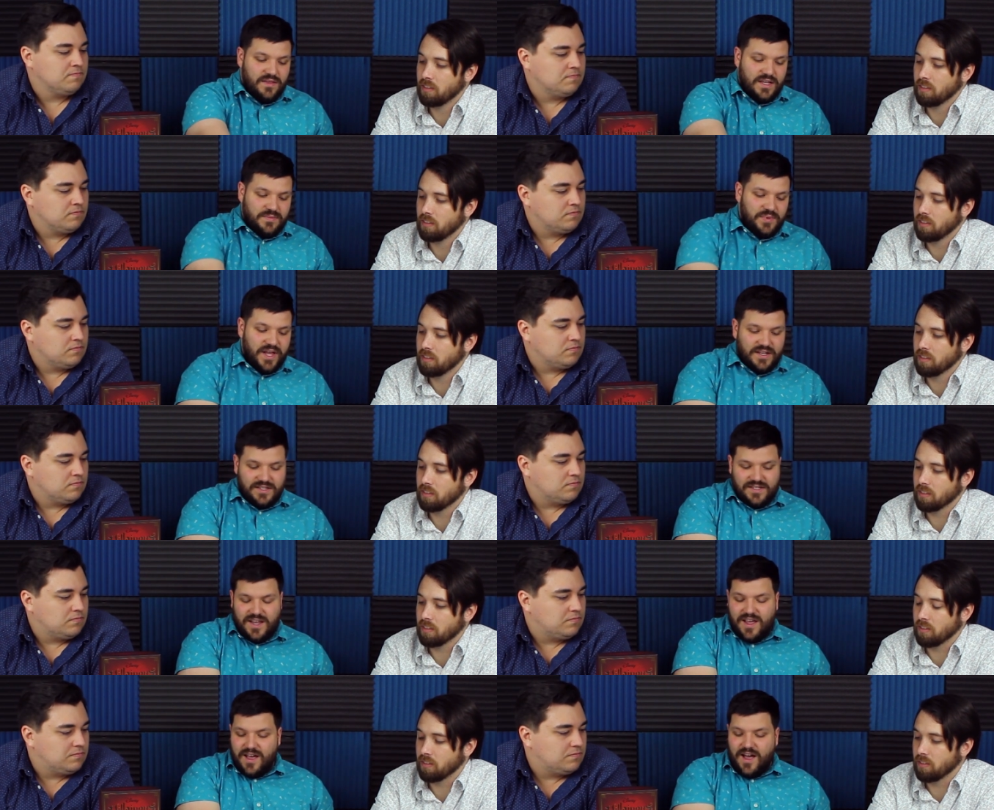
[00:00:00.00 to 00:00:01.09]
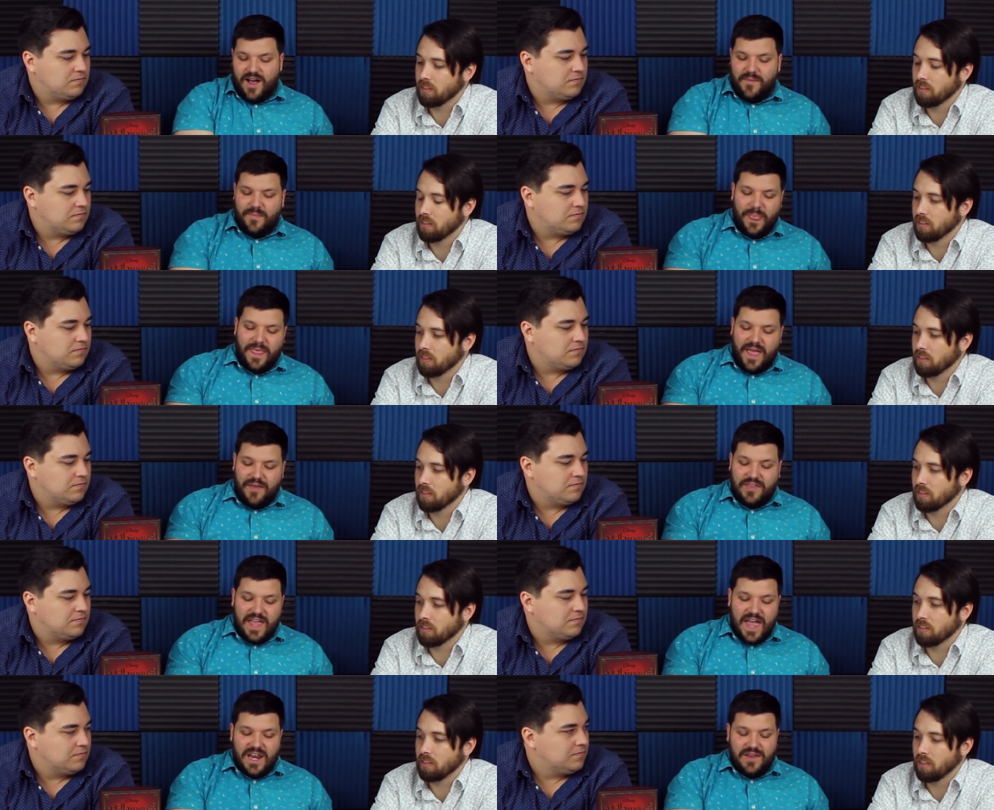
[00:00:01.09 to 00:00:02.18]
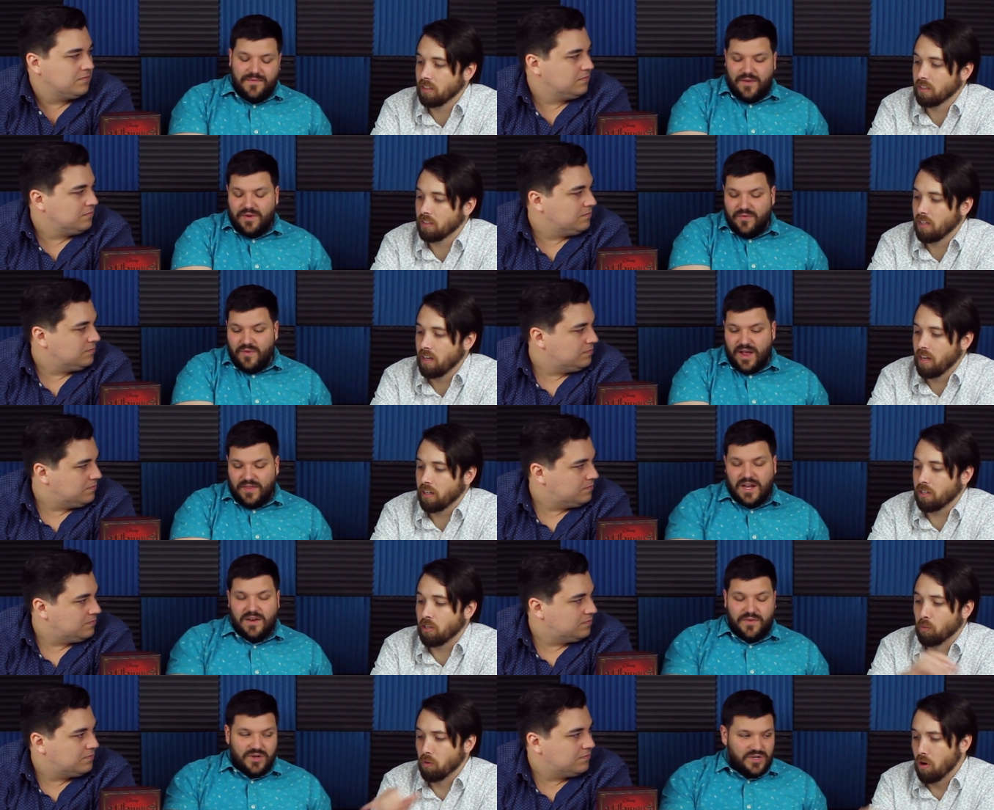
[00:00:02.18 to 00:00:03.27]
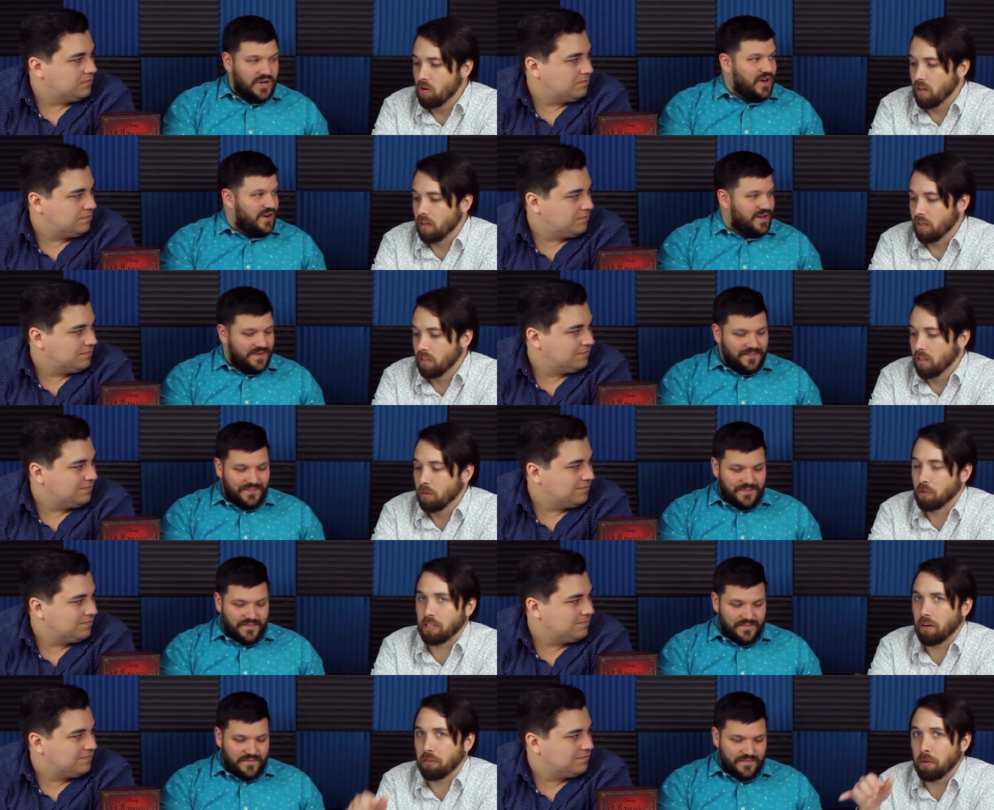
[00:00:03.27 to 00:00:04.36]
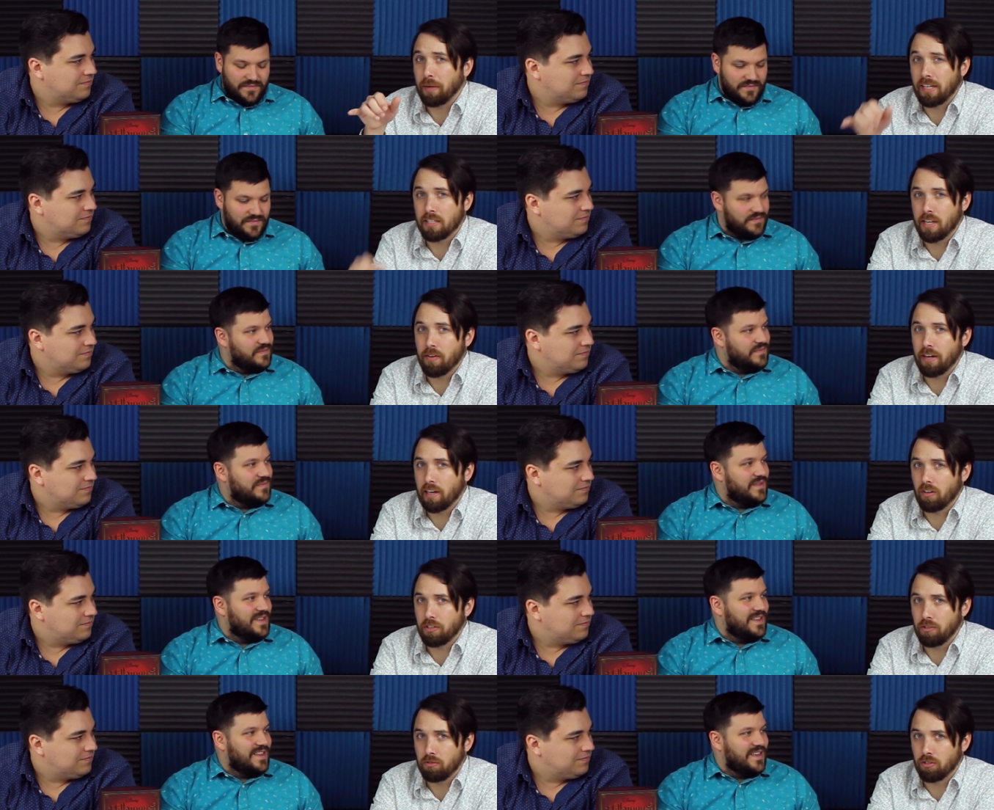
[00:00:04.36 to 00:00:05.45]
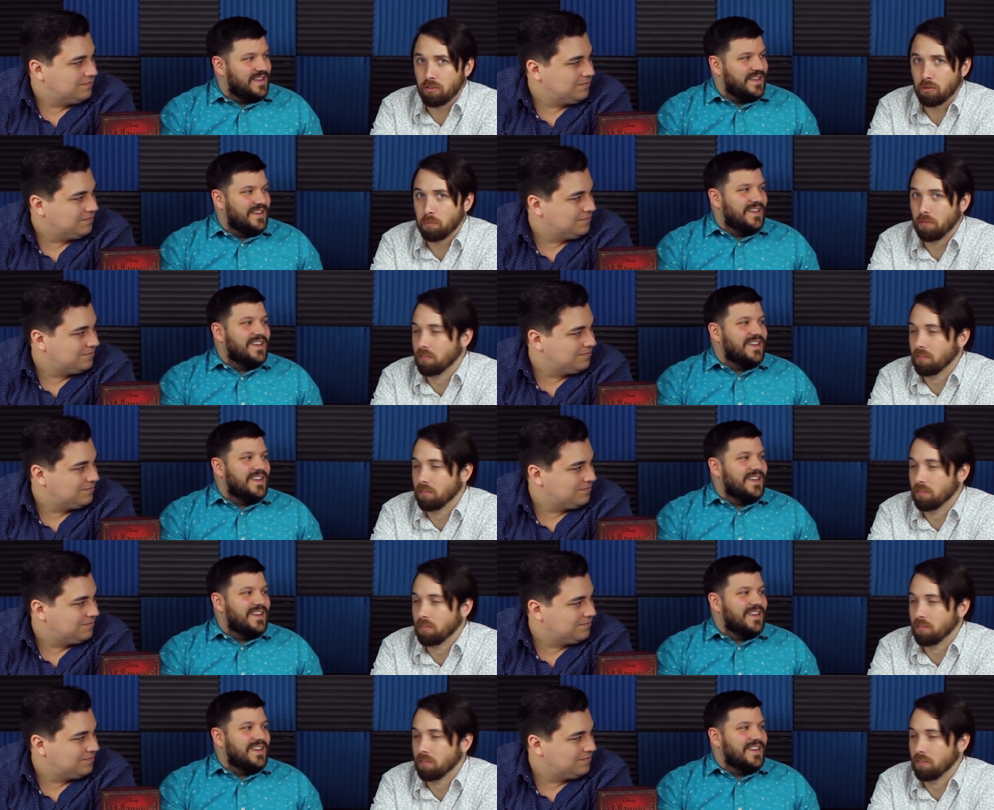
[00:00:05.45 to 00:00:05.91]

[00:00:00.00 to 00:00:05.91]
Speaker 1: this place um, at the end of every at the end Corona, of your turn,
Speaker 2: which I don't think we can say right now on YouTube.